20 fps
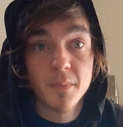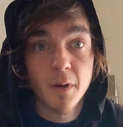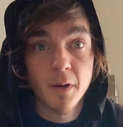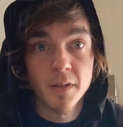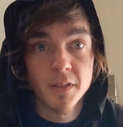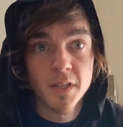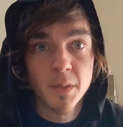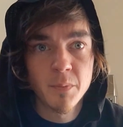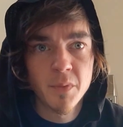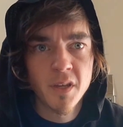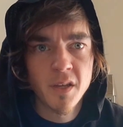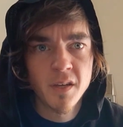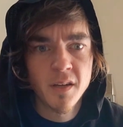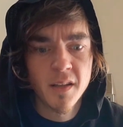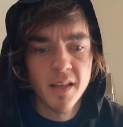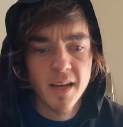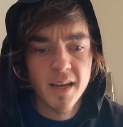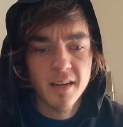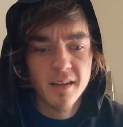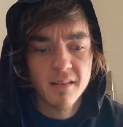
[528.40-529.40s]
Something
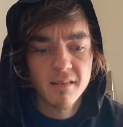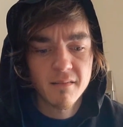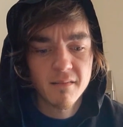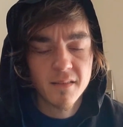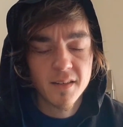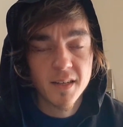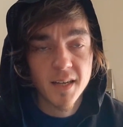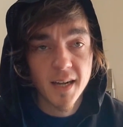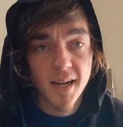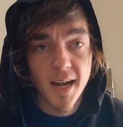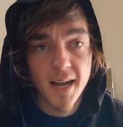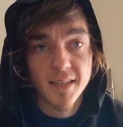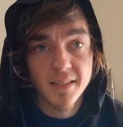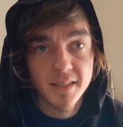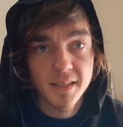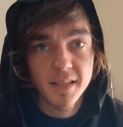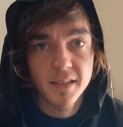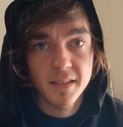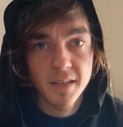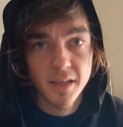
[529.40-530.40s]
that has
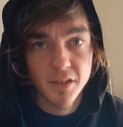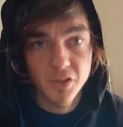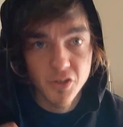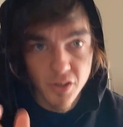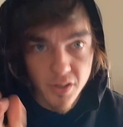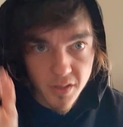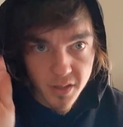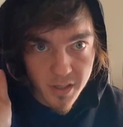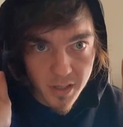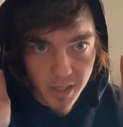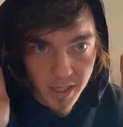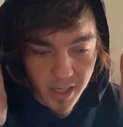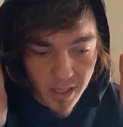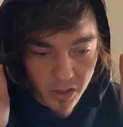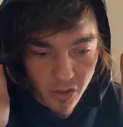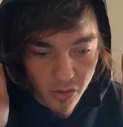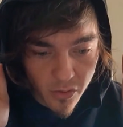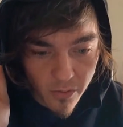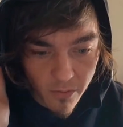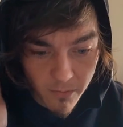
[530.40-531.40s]
the intention to get
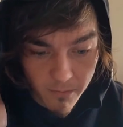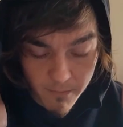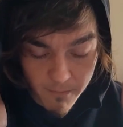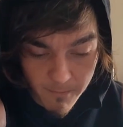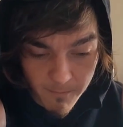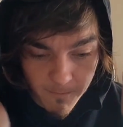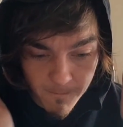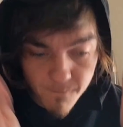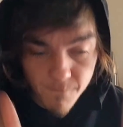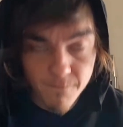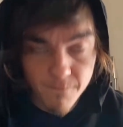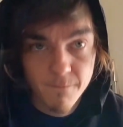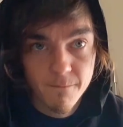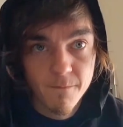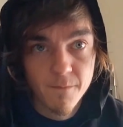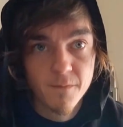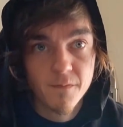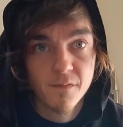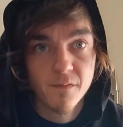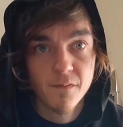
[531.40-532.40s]
you
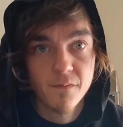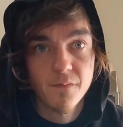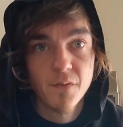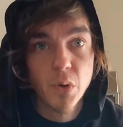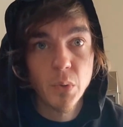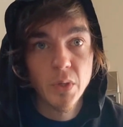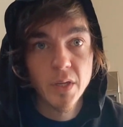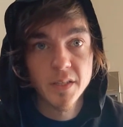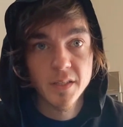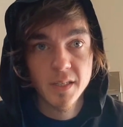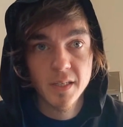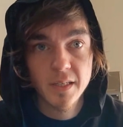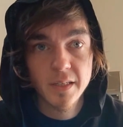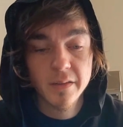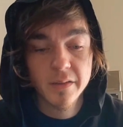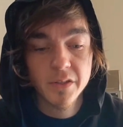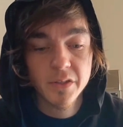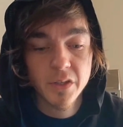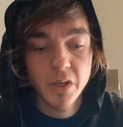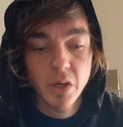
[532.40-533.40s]
focused and
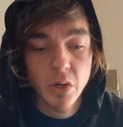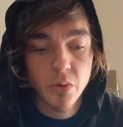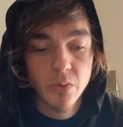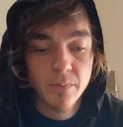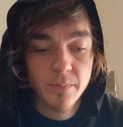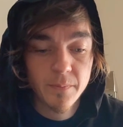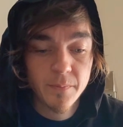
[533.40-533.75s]
in the zone.